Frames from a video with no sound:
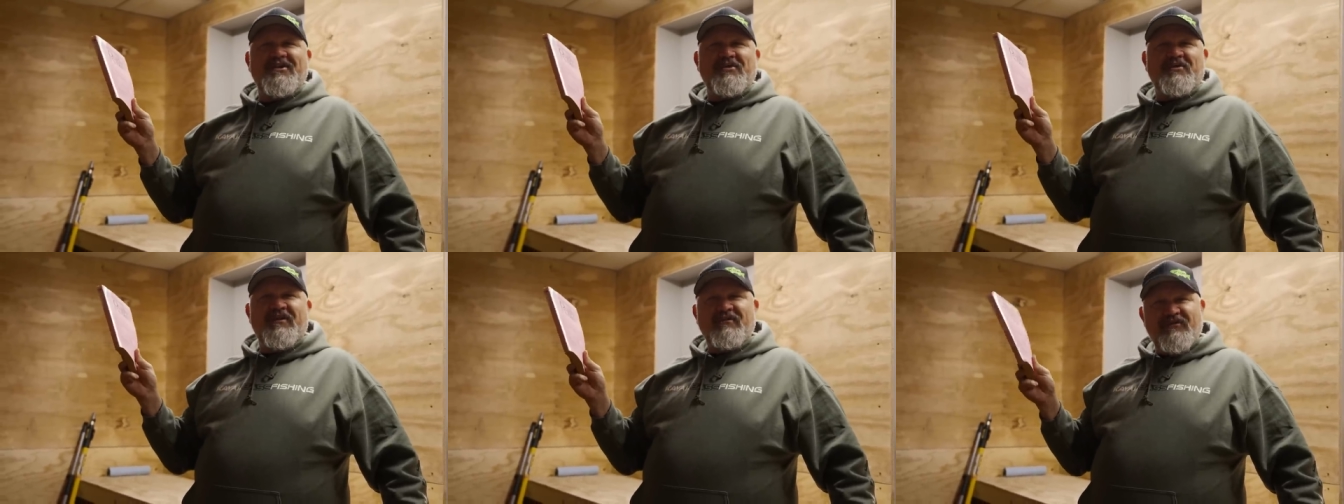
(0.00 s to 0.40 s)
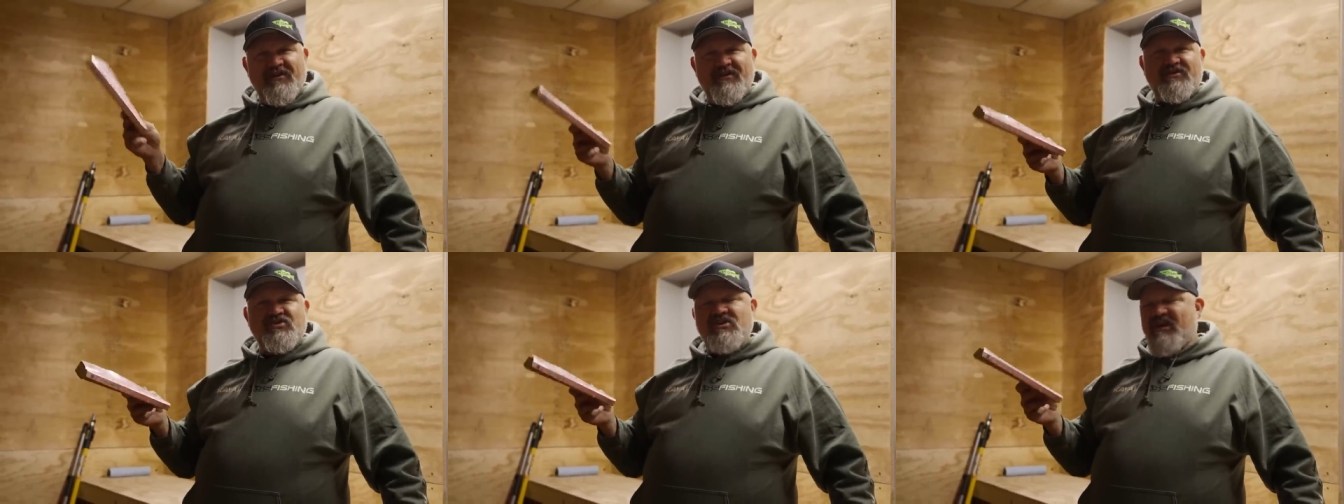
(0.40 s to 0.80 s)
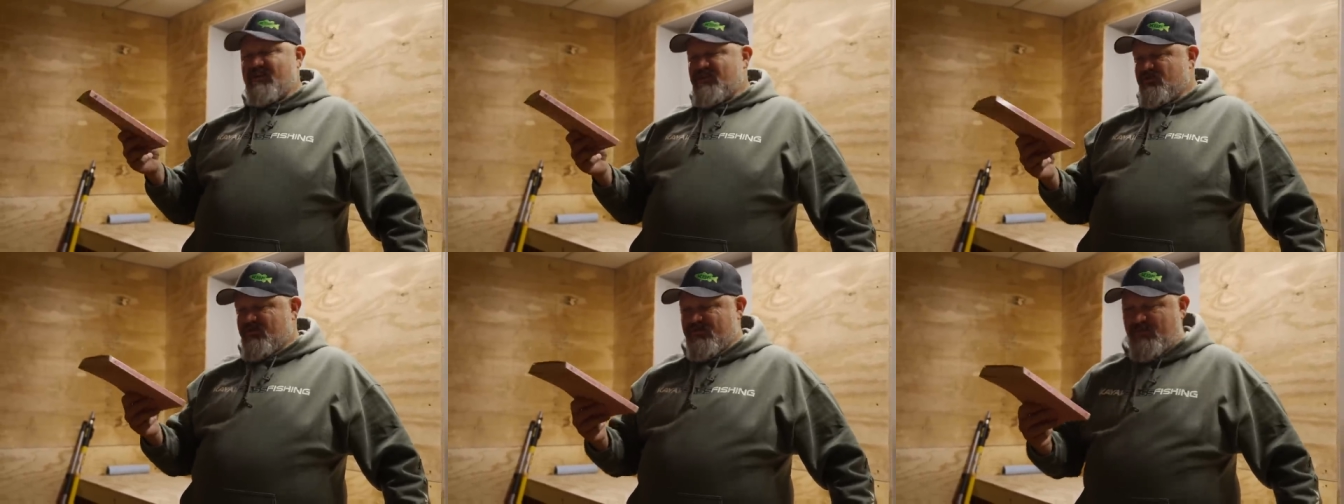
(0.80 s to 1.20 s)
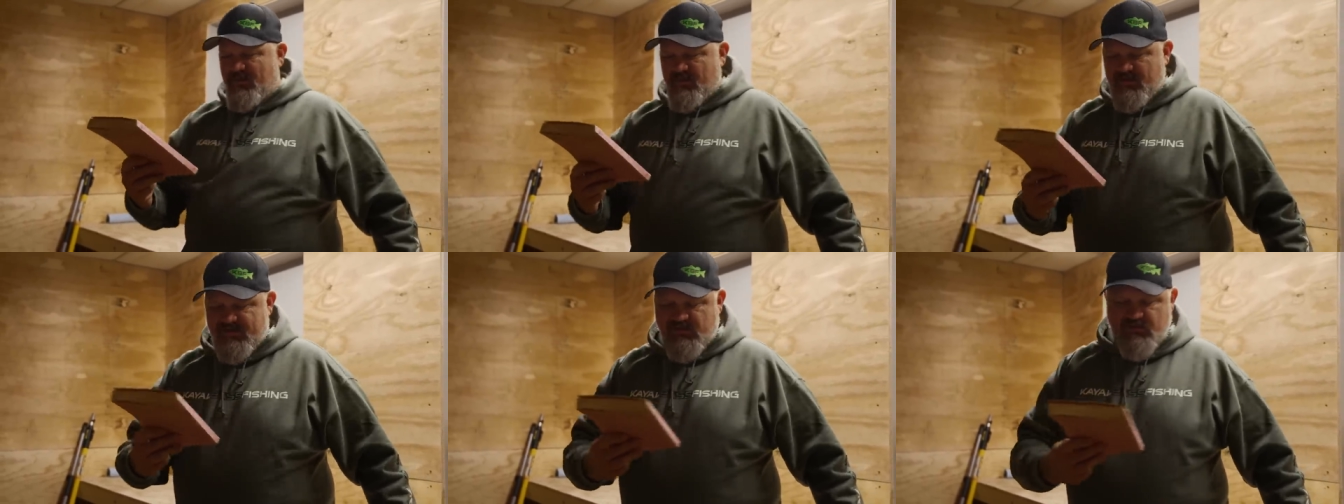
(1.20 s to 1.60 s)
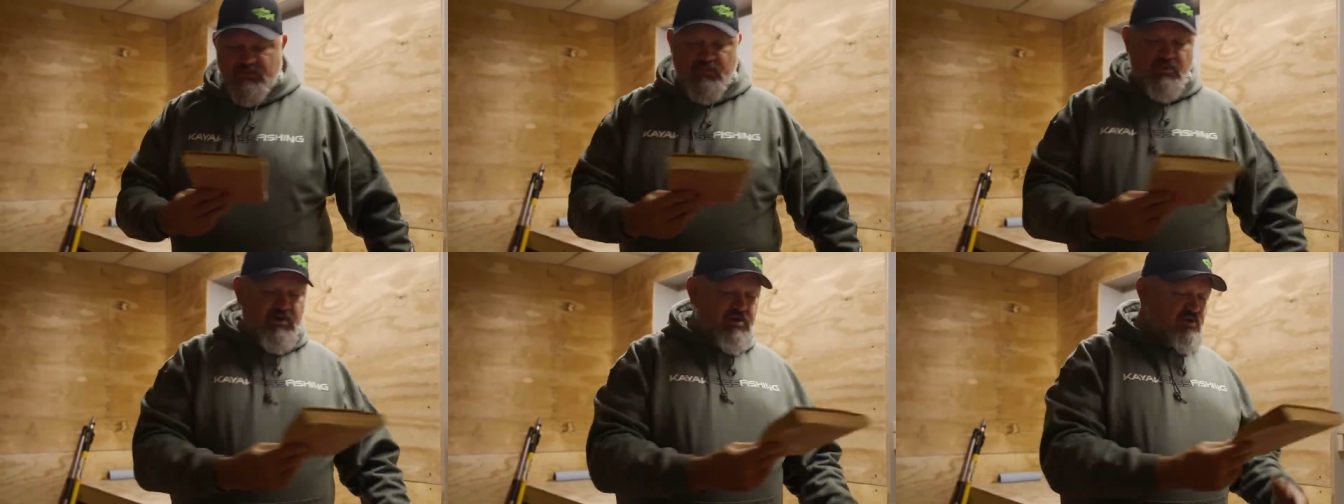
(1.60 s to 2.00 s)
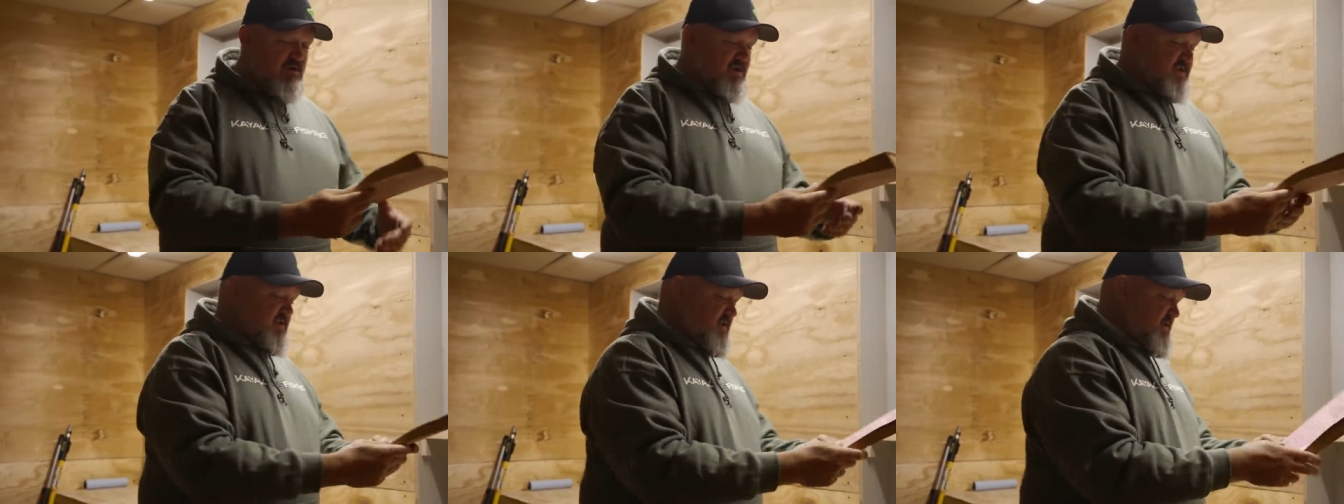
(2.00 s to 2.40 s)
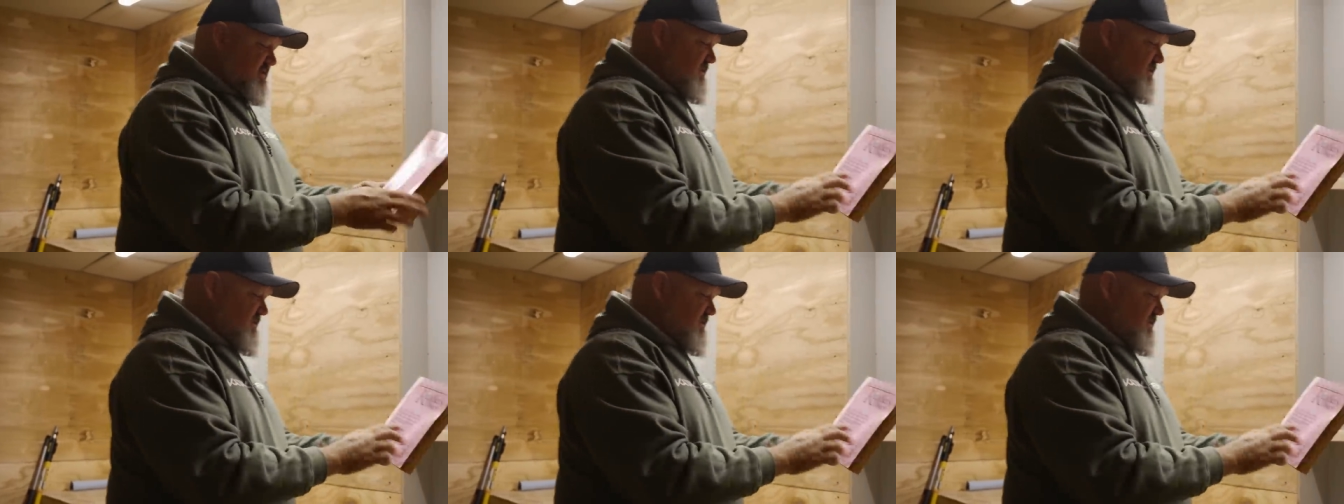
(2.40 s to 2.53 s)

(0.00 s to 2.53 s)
you'll never forget the Challenger exploded. So it's pretty crazy to